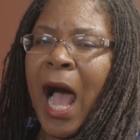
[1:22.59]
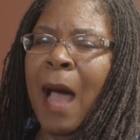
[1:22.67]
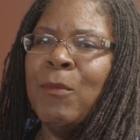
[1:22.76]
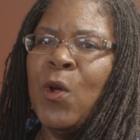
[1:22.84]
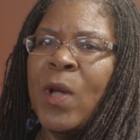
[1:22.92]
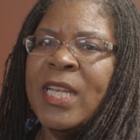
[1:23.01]

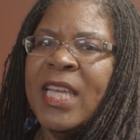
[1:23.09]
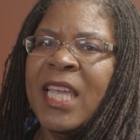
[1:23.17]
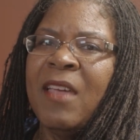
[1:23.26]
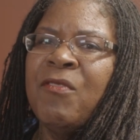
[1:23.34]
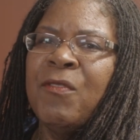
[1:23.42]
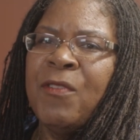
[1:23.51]
I'm going to
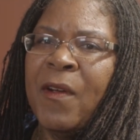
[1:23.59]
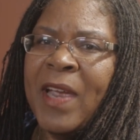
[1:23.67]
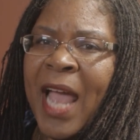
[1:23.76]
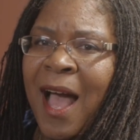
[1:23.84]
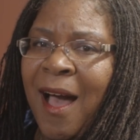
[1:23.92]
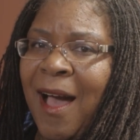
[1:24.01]
give a very
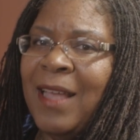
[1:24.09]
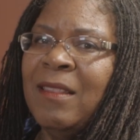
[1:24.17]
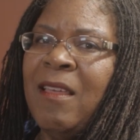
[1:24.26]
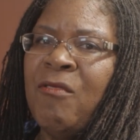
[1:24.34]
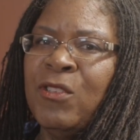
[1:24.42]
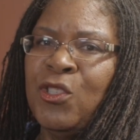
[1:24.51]

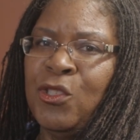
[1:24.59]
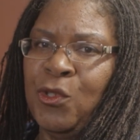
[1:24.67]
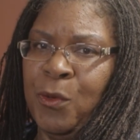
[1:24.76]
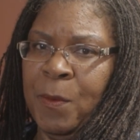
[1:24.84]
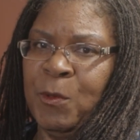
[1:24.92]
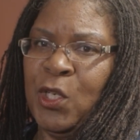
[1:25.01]
high-level
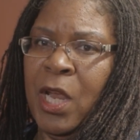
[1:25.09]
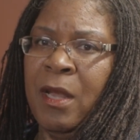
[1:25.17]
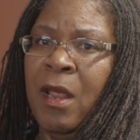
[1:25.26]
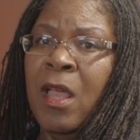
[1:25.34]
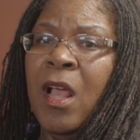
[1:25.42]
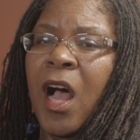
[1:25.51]
description